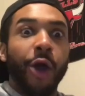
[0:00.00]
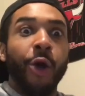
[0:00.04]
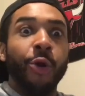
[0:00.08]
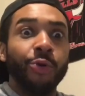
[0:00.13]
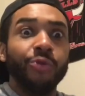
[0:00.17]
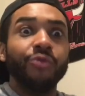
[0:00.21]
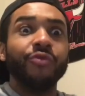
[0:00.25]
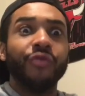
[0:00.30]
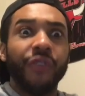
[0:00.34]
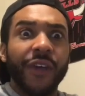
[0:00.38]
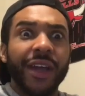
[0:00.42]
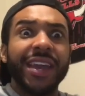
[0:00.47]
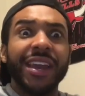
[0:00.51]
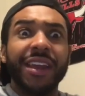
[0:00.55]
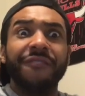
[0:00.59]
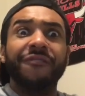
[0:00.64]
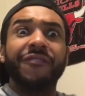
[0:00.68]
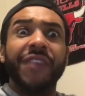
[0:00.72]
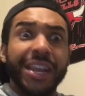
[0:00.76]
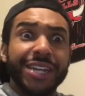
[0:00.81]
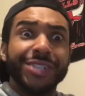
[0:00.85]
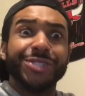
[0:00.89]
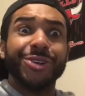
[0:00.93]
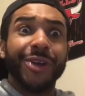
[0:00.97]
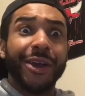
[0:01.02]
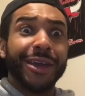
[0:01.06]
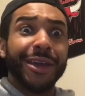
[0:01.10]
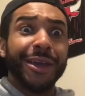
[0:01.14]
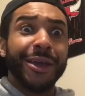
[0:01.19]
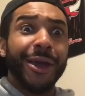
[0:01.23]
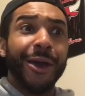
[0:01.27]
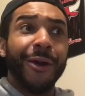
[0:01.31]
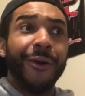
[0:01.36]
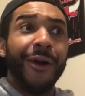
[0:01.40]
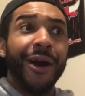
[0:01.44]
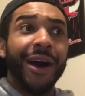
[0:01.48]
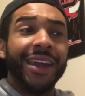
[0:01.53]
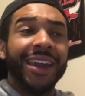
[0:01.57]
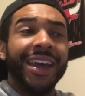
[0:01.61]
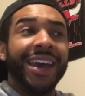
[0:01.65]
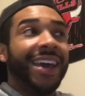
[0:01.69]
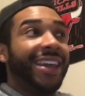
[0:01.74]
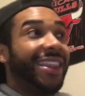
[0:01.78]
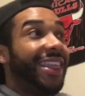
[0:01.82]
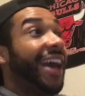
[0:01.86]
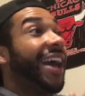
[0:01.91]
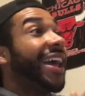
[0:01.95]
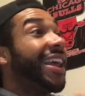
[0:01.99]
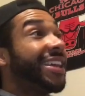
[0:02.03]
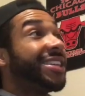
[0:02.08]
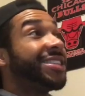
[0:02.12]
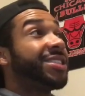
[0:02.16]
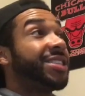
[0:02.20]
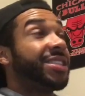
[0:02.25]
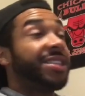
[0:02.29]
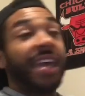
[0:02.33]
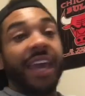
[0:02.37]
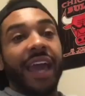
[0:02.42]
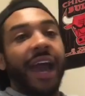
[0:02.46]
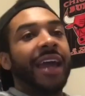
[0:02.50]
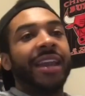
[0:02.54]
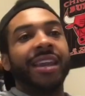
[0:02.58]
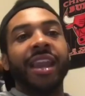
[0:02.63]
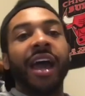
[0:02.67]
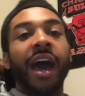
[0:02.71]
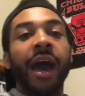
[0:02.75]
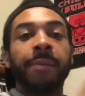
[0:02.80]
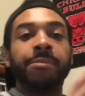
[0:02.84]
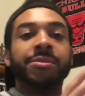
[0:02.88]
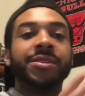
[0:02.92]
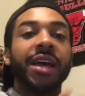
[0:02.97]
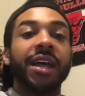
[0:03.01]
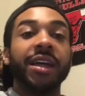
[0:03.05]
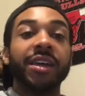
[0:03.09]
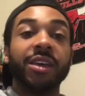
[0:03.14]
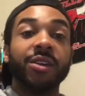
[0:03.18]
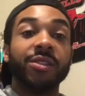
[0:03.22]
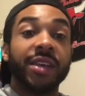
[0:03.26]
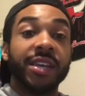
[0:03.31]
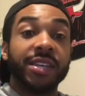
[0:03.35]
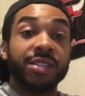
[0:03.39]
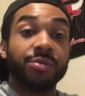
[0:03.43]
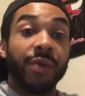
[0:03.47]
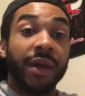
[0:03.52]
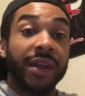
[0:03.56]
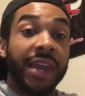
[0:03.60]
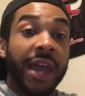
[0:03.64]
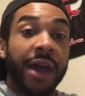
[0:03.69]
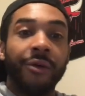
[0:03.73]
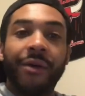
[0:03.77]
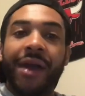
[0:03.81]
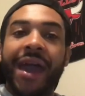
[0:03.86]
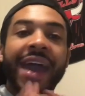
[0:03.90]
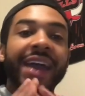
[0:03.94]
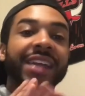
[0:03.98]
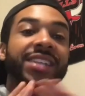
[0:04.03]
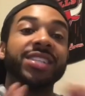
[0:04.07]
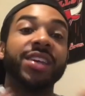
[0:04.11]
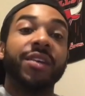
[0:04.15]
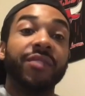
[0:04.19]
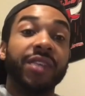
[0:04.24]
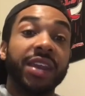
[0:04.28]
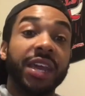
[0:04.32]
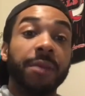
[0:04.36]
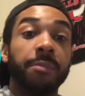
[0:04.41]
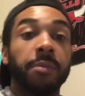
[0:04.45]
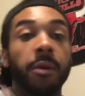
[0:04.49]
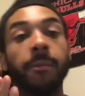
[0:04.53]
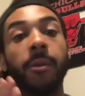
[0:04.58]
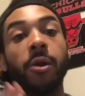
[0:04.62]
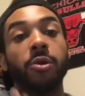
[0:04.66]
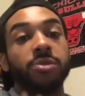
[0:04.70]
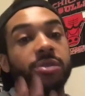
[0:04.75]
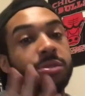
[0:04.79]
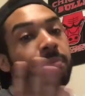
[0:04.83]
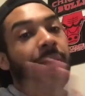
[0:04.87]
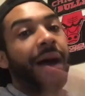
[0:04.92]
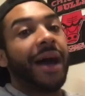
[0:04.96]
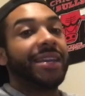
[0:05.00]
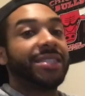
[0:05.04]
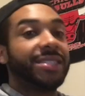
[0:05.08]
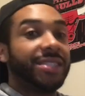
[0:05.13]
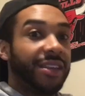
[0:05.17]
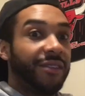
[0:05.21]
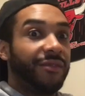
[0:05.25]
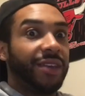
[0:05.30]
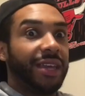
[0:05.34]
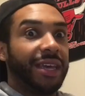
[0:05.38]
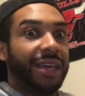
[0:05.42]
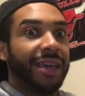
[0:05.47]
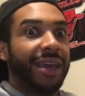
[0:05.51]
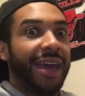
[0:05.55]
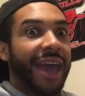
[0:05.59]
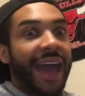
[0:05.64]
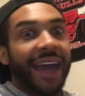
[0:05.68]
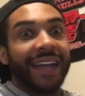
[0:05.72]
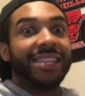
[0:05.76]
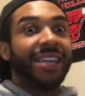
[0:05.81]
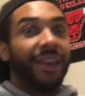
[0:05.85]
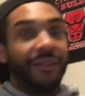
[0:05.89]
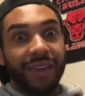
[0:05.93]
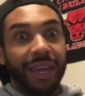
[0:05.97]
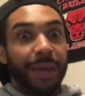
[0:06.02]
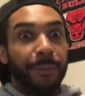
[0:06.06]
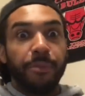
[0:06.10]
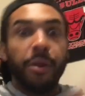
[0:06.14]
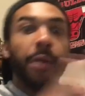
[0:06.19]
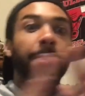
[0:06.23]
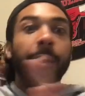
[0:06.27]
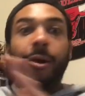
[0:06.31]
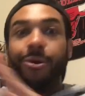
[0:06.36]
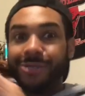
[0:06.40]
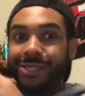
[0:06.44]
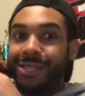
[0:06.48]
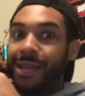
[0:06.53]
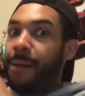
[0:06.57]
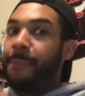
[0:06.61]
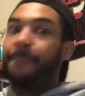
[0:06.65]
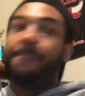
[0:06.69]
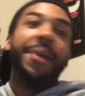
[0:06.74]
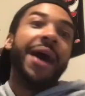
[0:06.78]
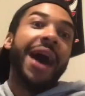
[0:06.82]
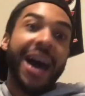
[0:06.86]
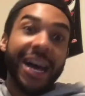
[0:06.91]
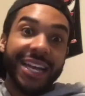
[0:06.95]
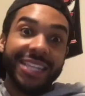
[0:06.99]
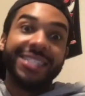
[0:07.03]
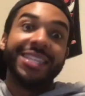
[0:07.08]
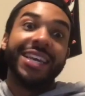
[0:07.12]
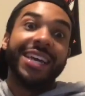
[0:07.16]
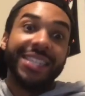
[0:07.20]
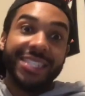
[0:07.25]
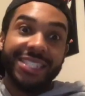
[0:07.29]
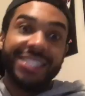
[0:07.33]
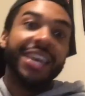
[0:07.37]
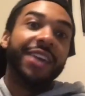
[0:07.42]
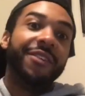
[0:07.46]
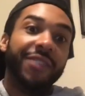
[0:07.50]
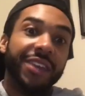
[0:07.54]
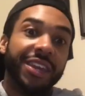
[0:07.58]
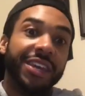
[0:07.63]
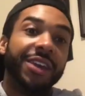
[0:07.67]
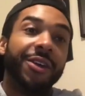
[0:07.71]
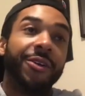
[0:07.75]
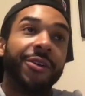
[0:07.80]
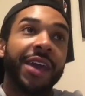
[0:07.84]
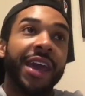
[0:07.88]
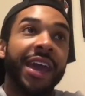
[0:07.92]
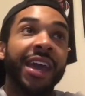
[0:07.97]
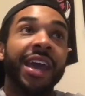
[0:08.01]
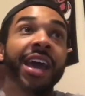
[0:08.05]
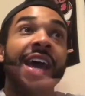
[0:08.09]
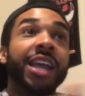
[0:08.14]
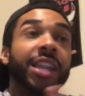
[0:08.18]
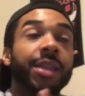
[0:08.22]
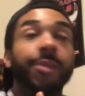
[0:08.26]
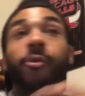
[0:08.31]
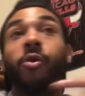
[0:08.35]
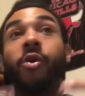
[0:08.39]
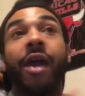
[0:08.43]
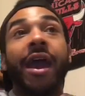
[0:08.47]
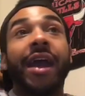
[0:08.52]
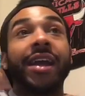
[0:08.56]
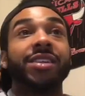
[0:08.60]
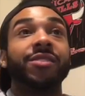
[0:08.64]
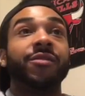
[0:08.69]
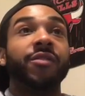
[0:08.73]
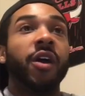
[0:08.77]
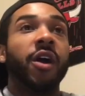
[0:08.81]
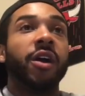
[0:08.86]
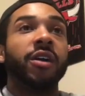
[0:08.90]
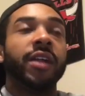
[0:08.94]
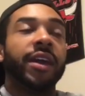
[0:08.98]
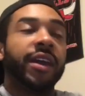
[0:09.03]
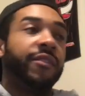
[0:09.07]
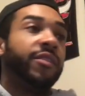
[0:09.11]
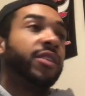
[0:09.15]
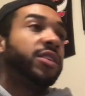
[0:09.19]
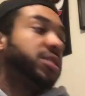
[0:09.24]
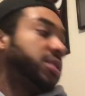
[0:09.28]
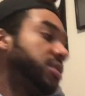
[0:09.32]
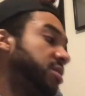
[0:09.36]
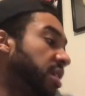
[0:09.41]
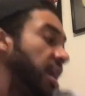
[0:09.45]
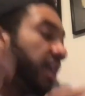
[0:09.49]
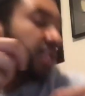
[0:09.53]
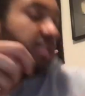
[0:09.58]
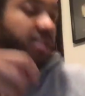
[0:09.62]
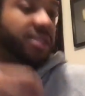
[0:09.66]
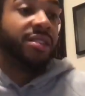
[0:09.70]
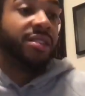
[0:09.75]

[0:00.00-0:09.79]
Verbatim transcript: own freaking adventure I can go on. That is the thing. And I'm telling you this right now activity promotes positivity. Activity promotes positivity, okay? The more active you are, like if you're just like